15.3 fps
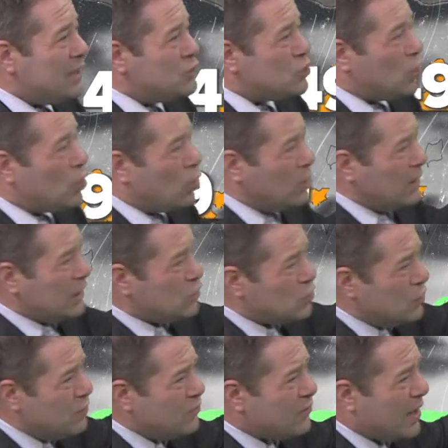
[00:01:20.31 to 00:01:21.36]
into early
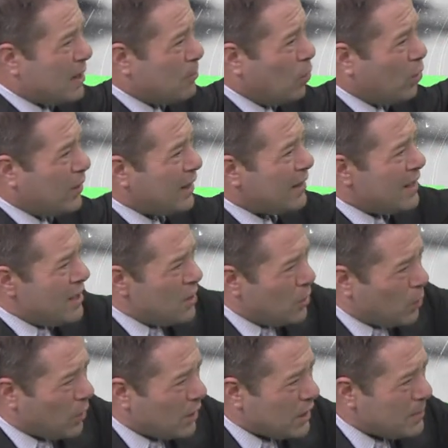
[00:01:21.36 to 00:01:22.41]
Tuesday morning,
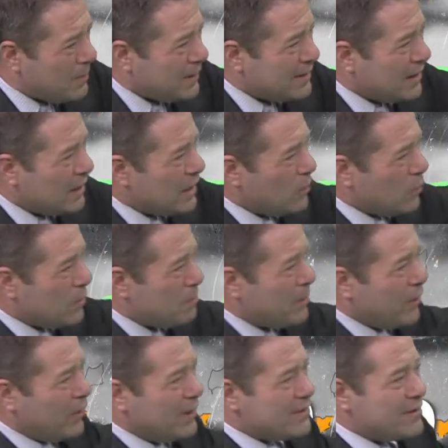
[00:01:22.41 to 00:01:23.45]
we're going to be dealing with
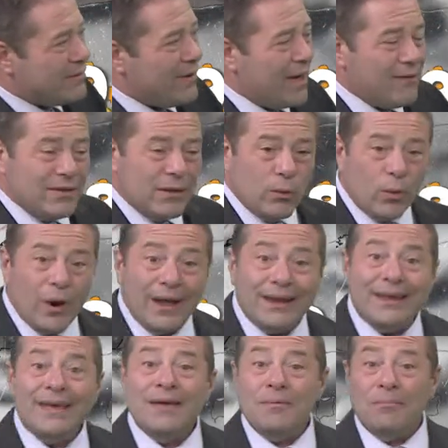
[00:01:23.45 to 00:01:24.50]
periods of heavy
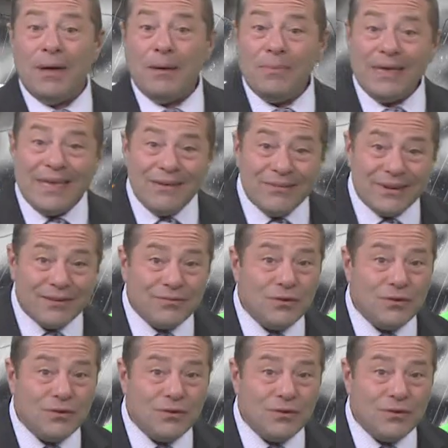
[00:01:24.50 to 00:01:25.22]
rain, maybe even a